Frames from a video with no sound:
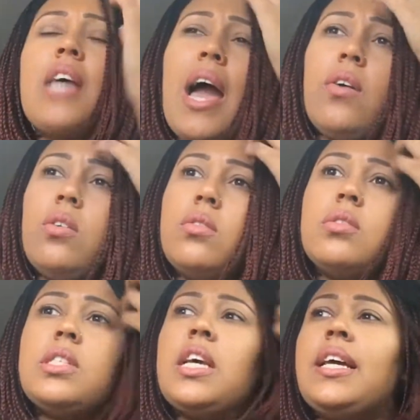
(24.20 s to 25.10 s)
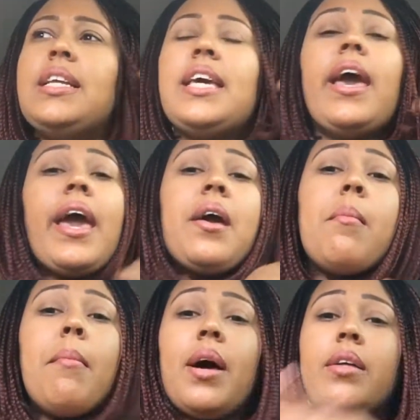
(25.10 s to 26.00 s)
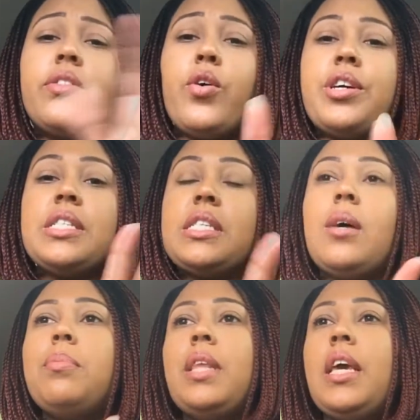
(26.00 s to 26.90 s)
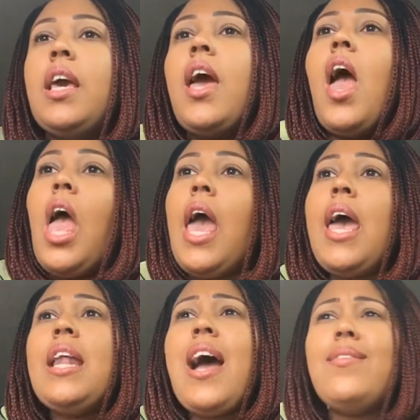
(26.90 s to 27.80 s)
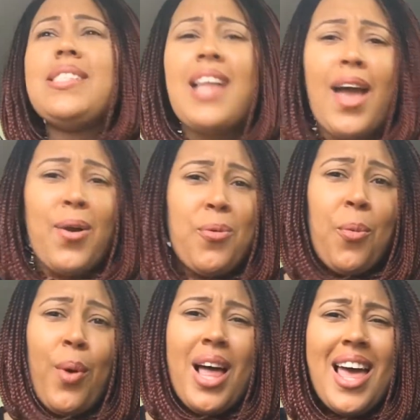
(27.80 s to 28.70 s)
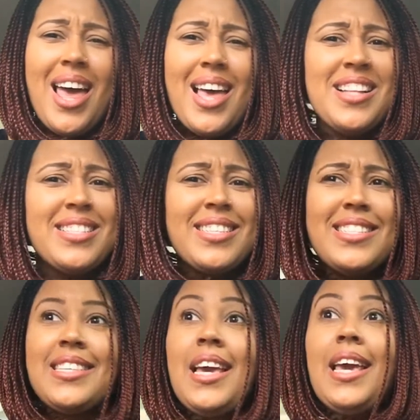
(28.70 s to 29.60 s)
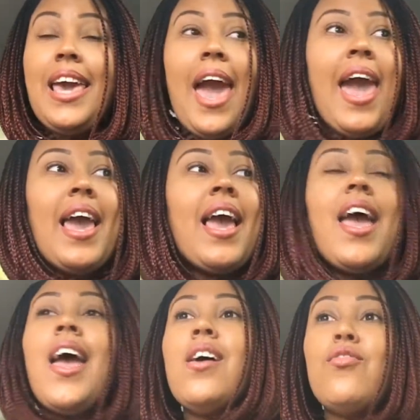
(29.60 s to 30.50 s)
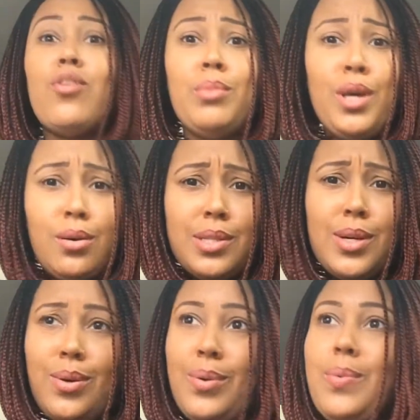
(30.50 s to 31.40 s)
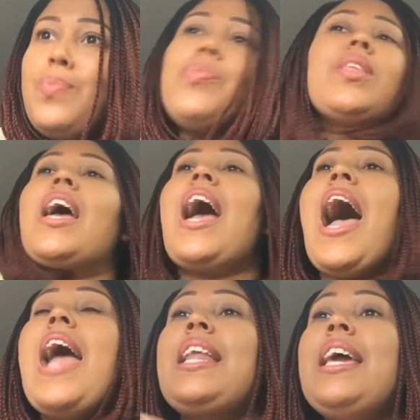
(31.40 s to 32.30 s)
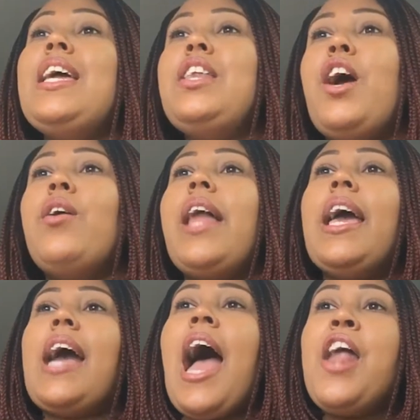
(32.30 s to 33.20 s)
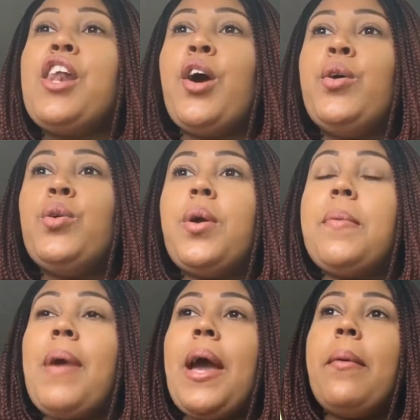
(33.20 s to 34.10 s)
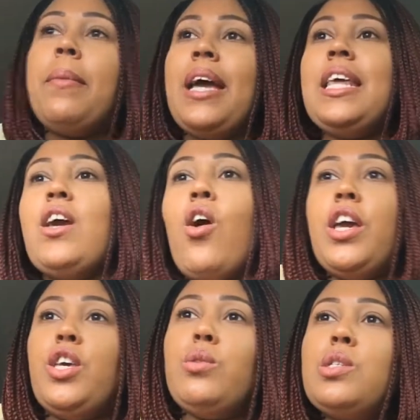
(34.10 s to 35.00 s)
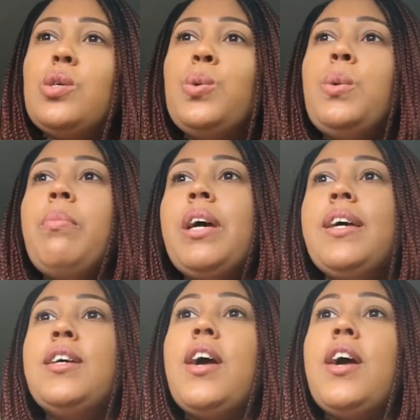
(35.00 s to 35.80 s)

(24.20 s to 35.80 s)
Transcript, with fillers: titled 10K a month or something, and I was like, what, 10K from YouTube? I didn't know, like, I know you can make money on YouTube, but